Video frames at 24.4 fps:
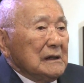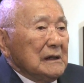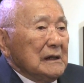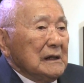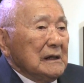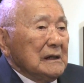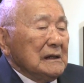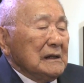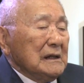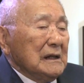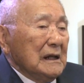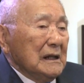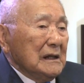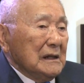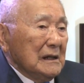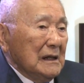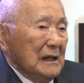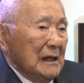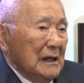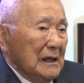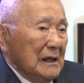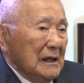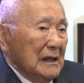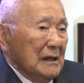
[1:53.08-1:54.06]
And then
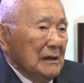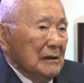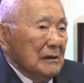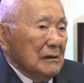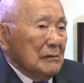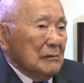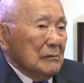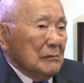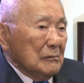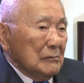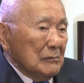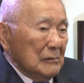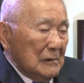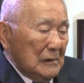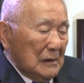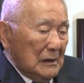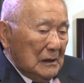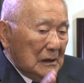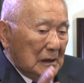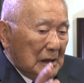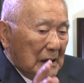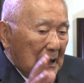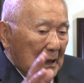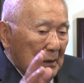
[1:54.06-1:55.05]
they
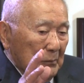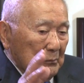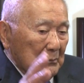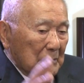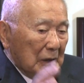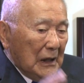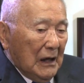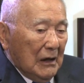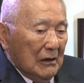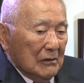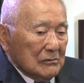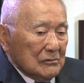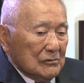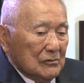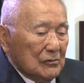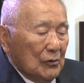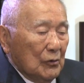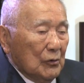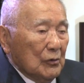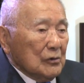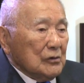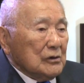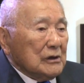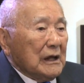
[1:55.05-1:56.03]
came down
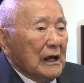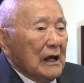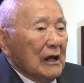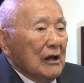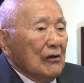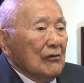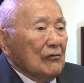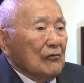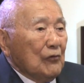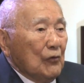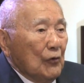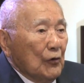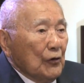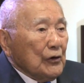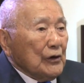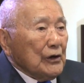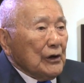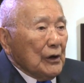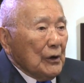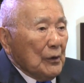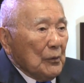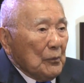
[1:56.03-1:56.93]
toward California.